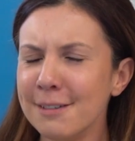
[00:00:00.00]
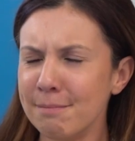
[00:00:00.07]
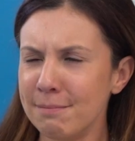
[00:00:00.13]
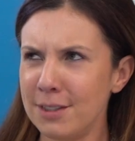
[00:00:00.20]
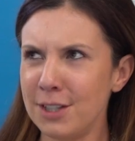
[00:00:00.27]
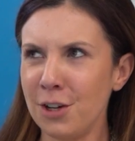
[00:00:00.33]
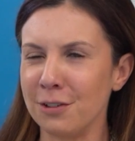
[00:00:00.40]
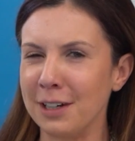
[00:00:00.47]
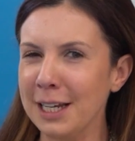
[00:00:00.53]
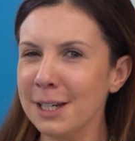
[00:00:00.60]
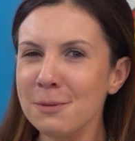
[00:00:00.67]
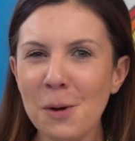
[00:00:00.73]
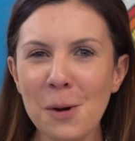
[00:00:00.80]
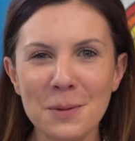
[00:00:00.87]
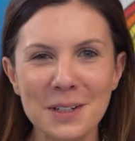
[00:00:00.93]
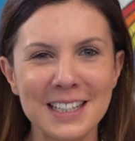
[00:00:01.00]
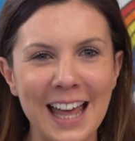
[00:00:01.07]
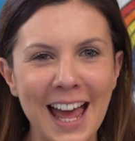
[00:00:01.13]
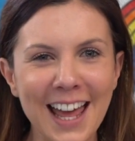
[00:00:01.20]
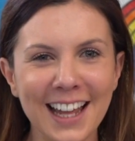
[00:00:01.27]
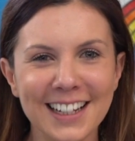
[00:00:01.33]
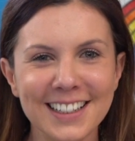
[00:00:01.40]
Sorry, what was
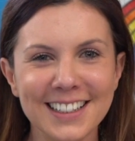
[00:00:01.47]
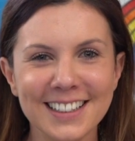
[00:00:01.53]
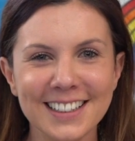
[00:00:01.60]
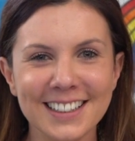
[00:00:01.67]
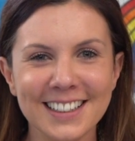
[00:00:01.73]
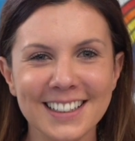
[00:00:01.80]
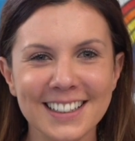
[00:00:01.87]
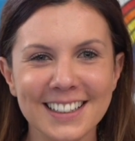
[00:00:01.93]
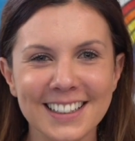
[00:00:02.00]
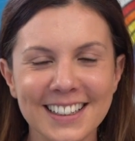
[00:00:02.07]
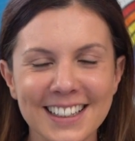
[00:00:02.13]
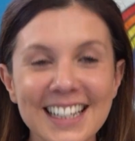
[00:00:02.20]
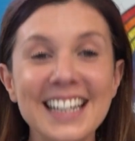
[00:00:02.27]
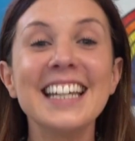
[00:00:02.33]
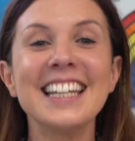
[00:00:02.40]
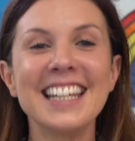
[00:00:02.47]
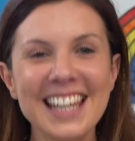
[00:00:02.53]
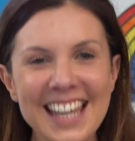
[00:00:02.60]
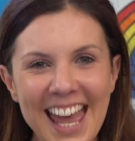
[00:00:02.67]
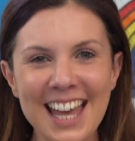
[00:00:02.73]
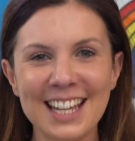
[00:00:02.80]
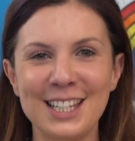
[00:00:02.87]
that?
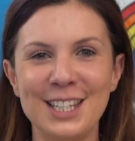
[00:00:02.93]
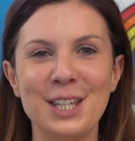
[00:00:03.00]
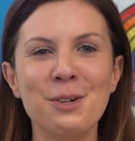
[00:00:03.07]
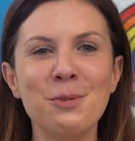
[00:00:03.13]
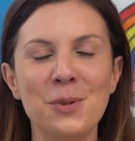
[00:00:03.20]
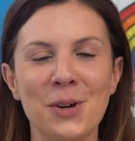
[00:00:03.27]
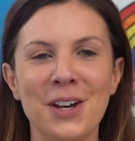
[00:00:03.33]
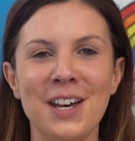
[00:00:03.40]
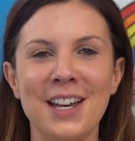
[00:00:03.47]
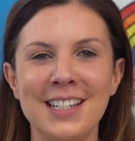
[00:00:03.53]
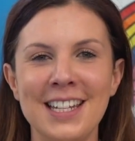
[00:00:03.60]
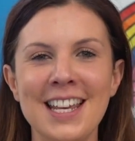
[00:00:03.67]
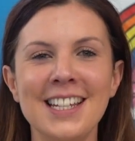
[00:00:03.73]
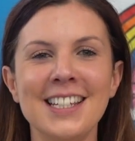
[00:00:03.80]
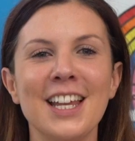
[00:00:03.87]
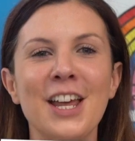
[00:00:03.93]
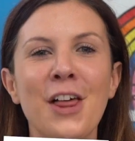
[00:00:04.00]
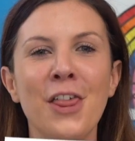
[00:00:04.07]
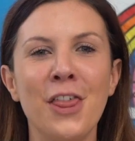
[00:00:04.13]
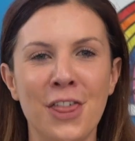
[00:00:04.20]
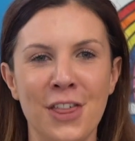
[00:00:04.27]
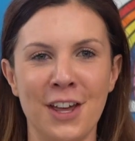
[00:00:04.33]
Yes, the word is
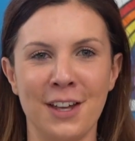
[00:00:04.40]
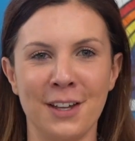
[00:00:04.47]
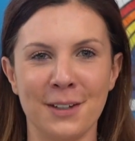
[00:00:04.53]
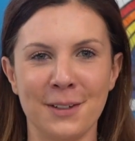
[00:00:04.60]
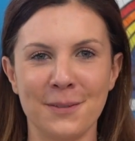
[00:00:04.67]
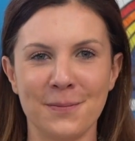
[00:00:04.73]
the.